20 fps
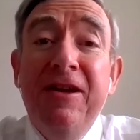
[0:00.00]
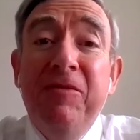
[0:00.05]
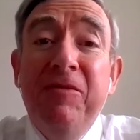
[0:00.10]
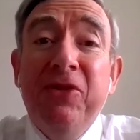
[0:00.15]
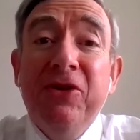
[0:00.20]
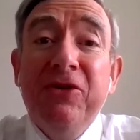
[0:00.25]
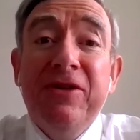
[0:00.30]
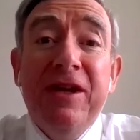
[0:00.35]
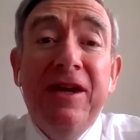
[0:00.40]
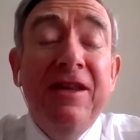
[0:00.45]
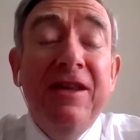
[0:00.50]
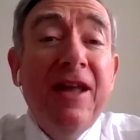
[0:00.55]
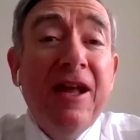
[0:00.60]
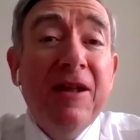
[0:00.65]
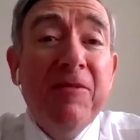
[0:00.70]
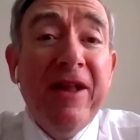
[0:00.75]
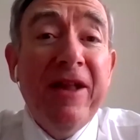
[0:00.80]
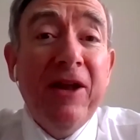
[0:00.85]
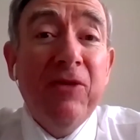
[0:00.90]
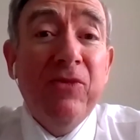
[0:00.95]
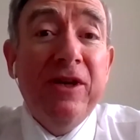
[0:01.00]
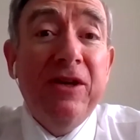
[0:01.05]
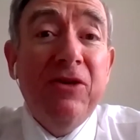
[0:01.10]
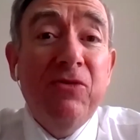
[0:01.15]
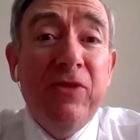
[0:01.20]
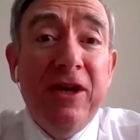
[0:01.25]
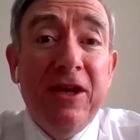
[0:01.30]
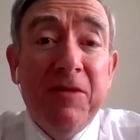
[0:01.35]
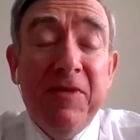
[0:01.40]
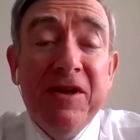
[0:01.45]
But in that plan,
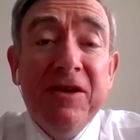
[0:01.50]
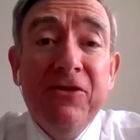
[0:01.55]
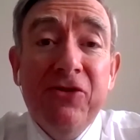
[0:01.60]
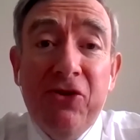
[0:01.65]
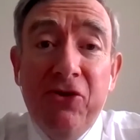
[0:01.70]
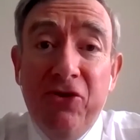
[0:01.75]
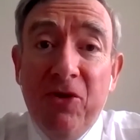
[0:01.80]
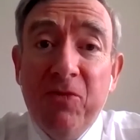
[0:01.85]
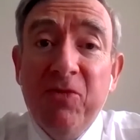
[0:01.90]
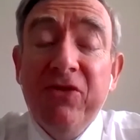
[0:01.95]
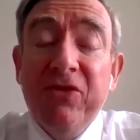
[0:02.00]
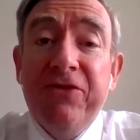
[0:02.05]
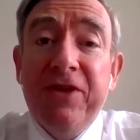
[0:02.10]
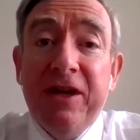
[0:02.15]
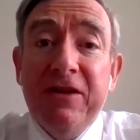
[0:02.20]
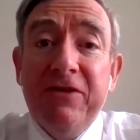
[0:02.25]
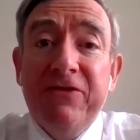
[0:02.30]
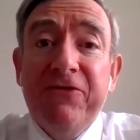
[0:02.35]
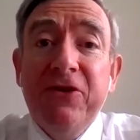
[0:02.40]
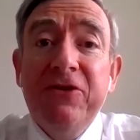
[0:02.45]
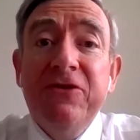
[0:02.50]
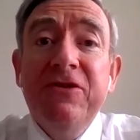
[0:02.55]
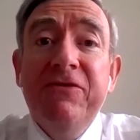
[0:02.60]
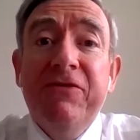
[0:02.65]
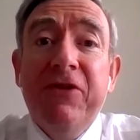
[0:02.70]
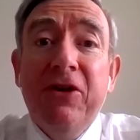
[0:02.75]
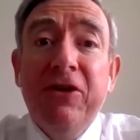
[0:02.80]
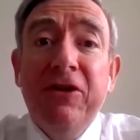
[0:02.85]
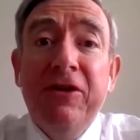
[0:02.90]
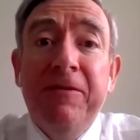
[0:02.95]
we committed to a number of things. First of
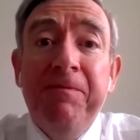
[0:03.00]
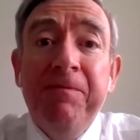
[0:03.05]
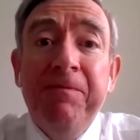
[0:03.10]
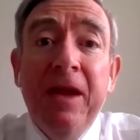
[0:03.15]
all,